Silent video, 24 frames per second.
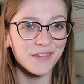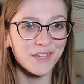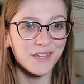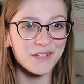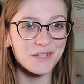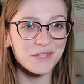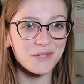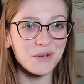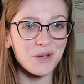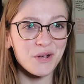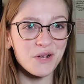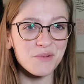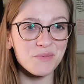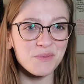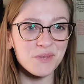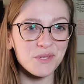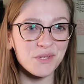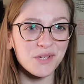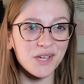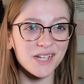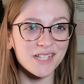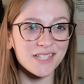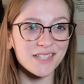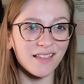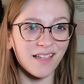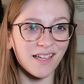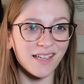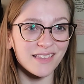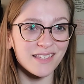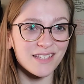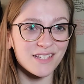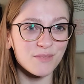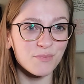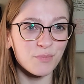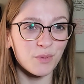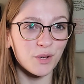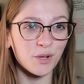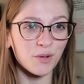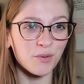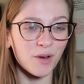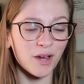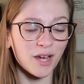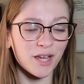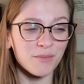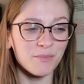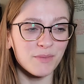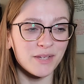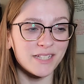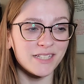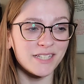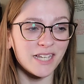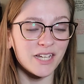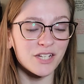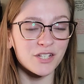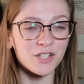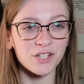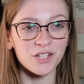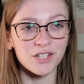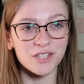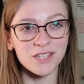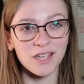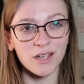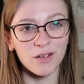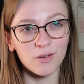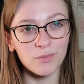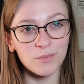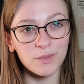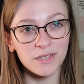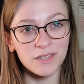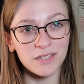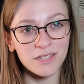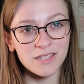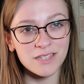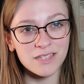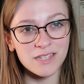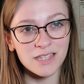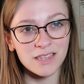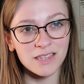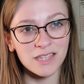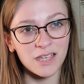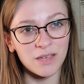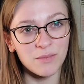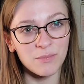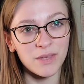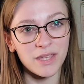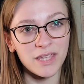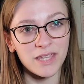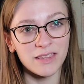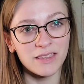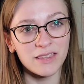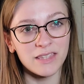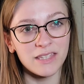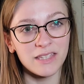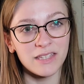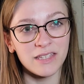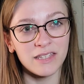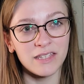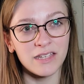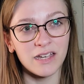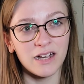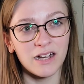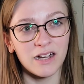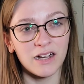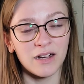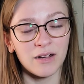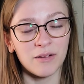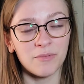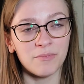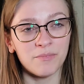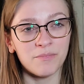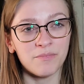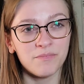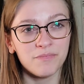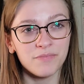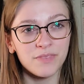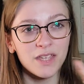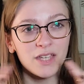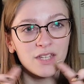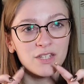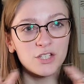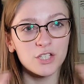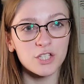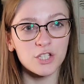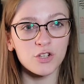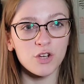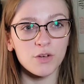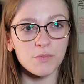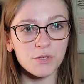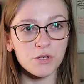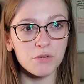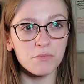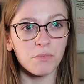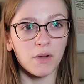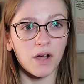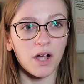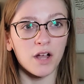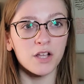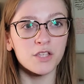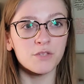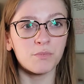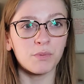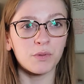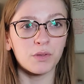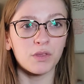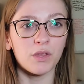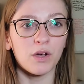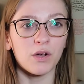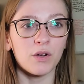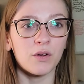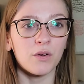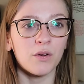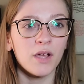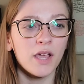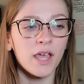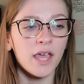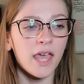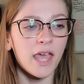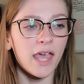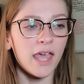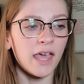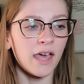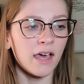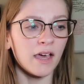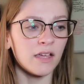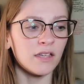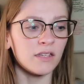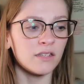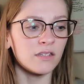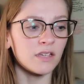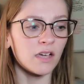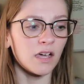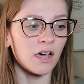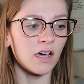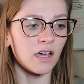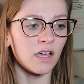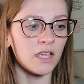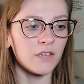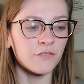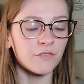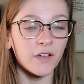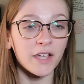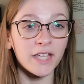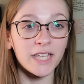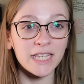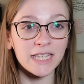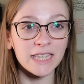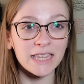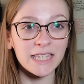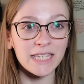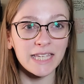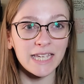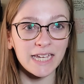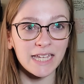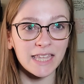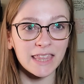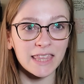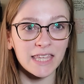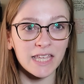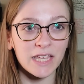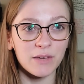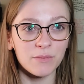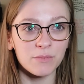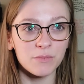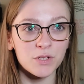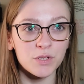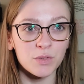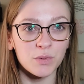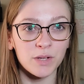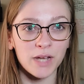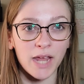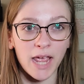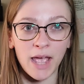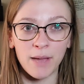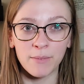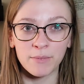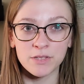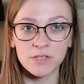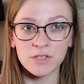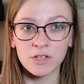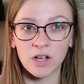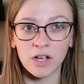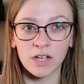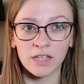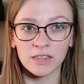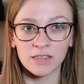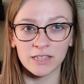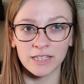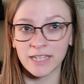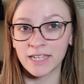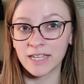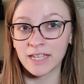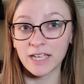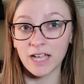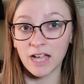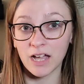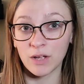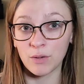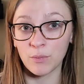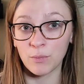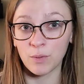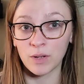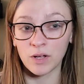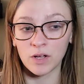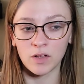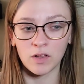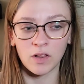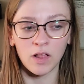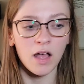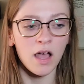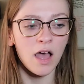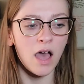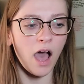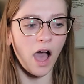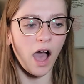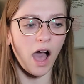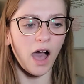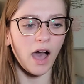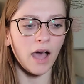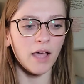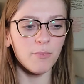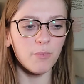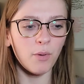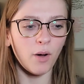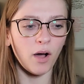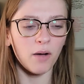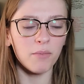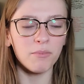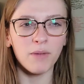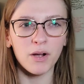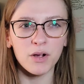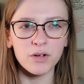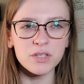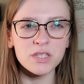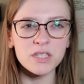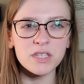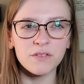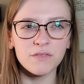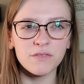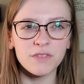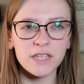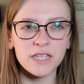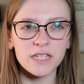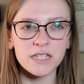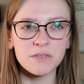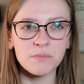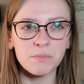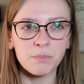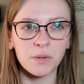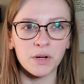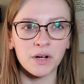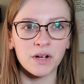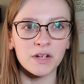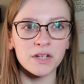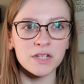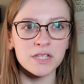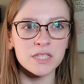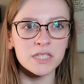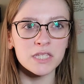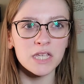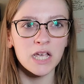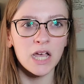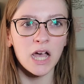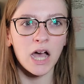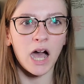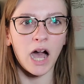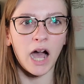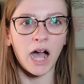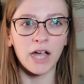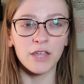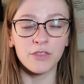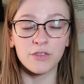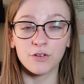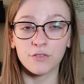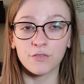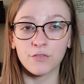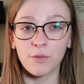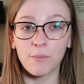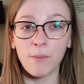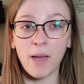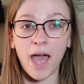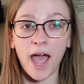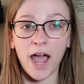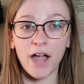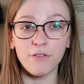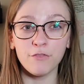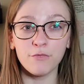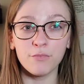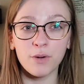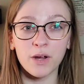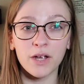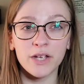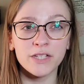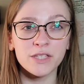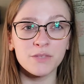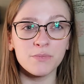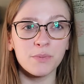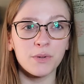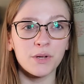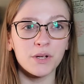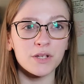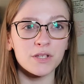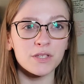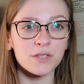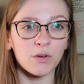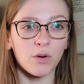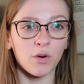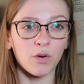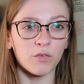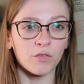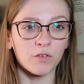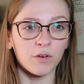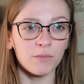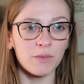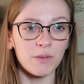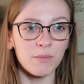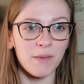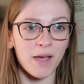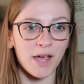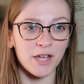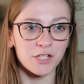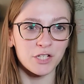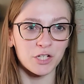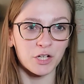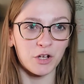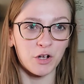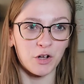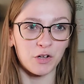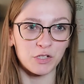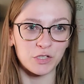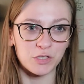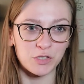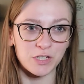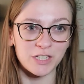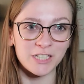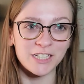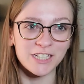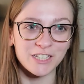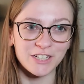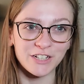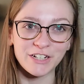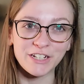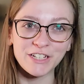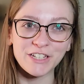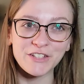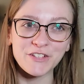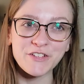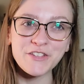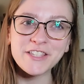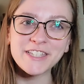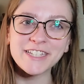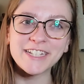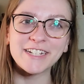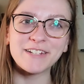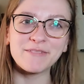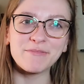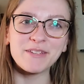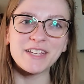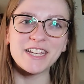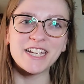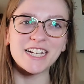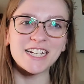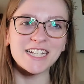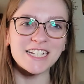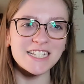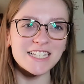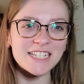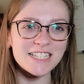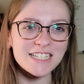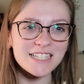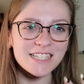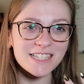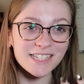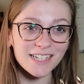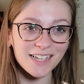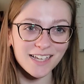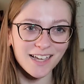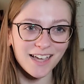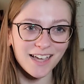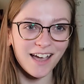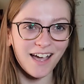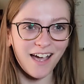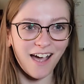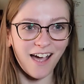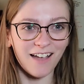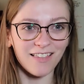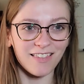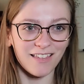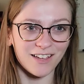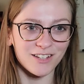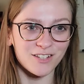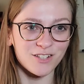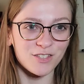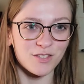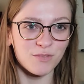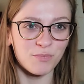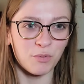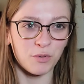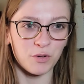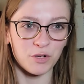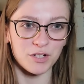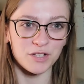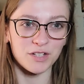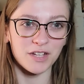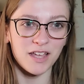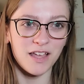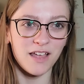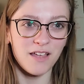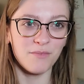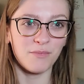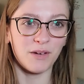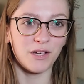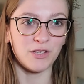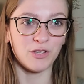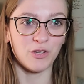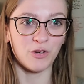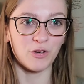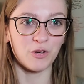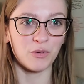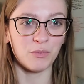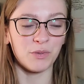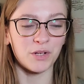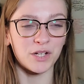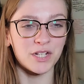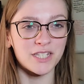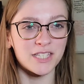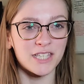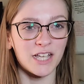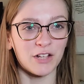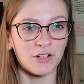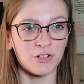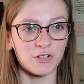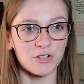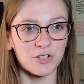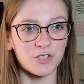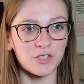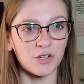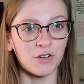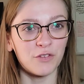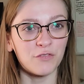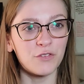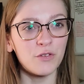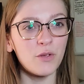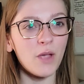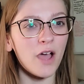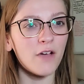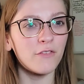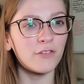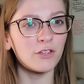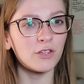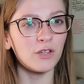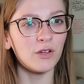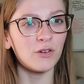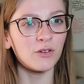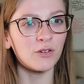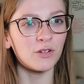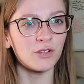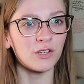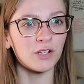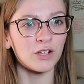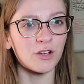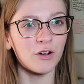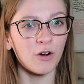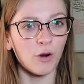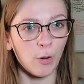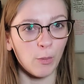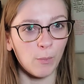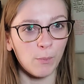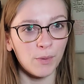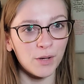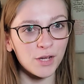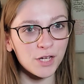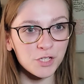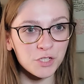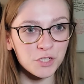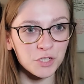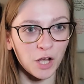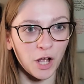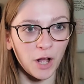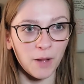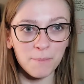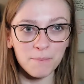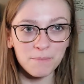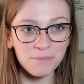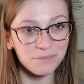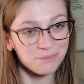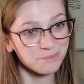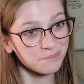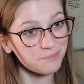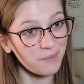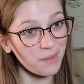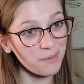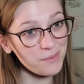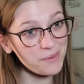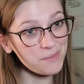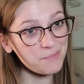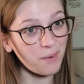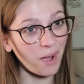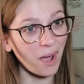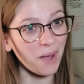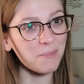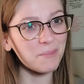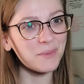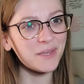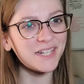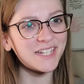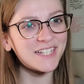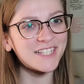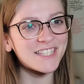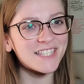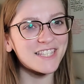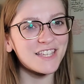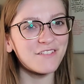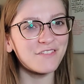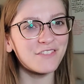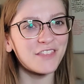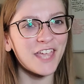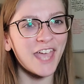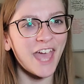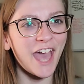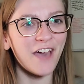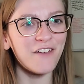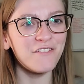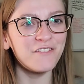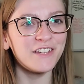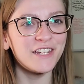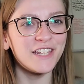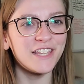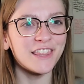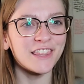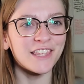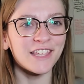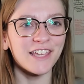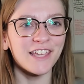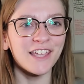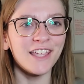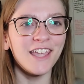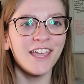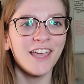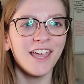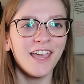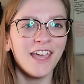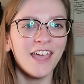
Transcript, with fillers: So I hope that you guys like these book recommendations. I will be listing them in the um, description box below. And uh, if I can link them to an Amazon link, I will. I bought most of these books either from Half Price Books or from the Magic Cauldron here in Houston because I like to support my local bookseller. So if you have a local occult bookshop, maybe pop in and see if they have anything.